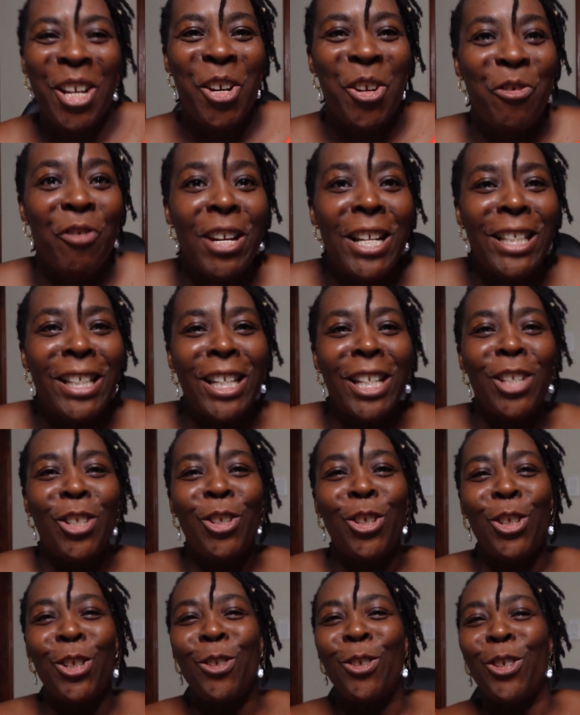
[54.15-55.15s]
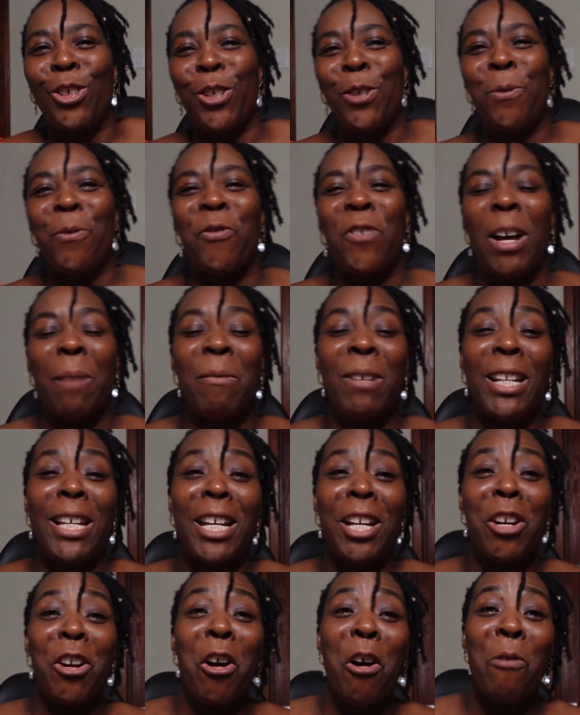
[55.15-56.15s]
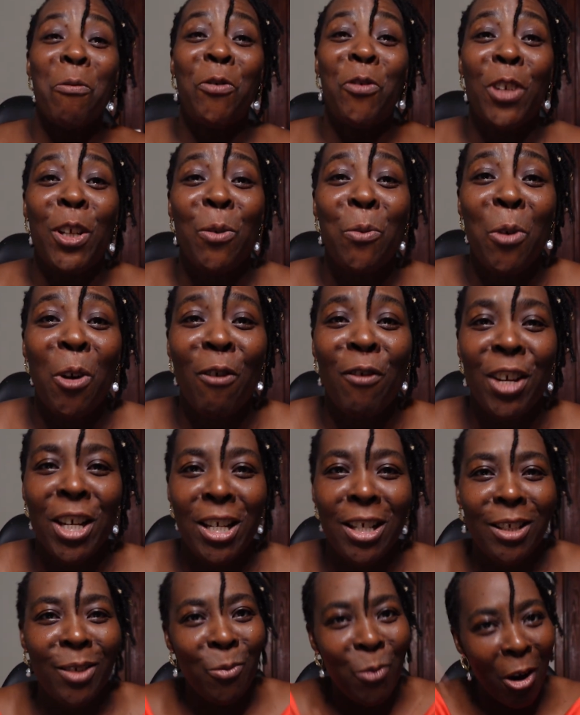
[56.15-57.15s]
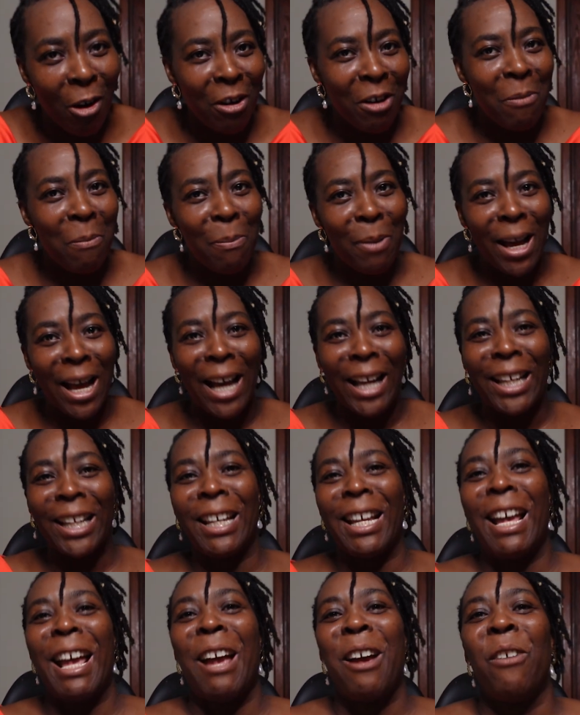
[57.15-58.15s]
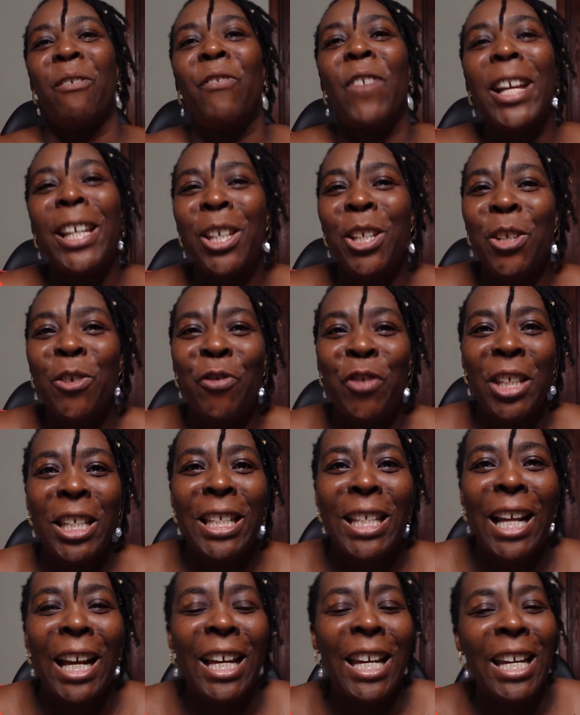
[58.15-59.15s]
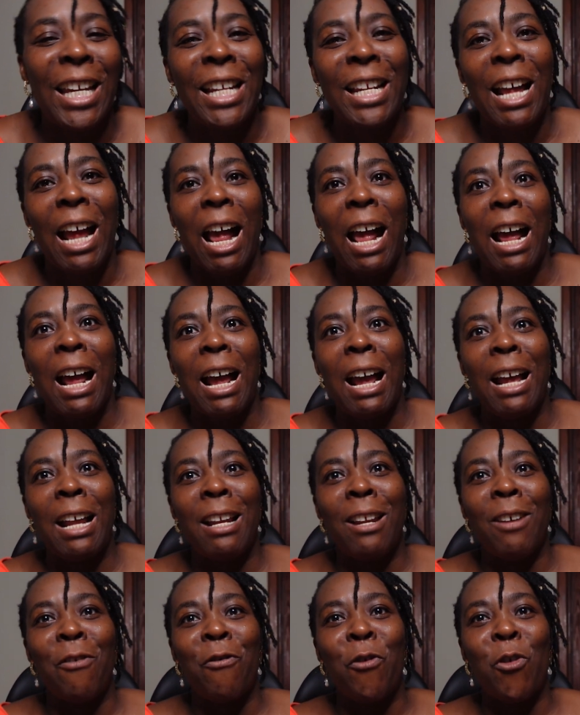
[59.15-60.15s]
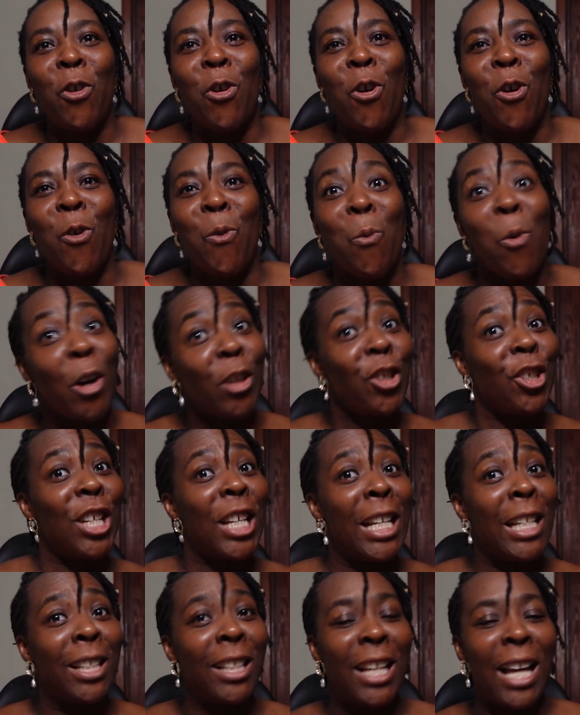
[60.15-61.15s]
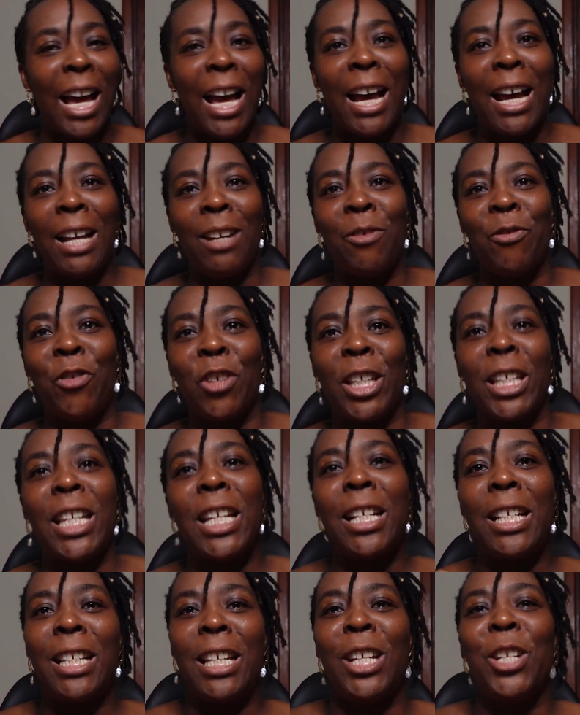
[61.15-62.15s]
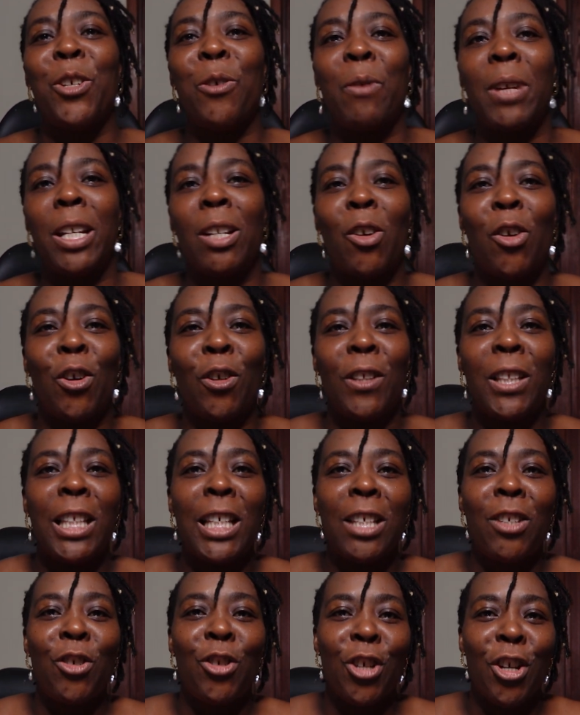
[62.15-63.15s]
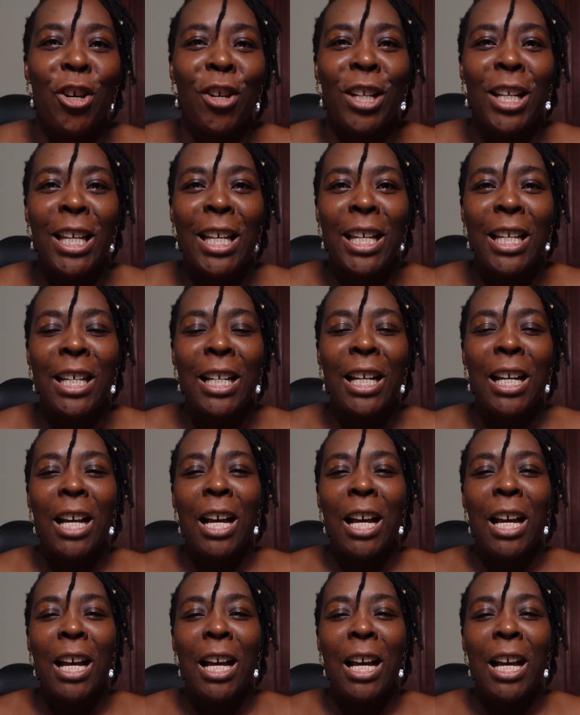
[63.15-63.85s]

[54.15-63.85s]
Greetings, YouTube family and conflict warriors. Welcome back. Thank you for staying and for watching and for continuing on this journey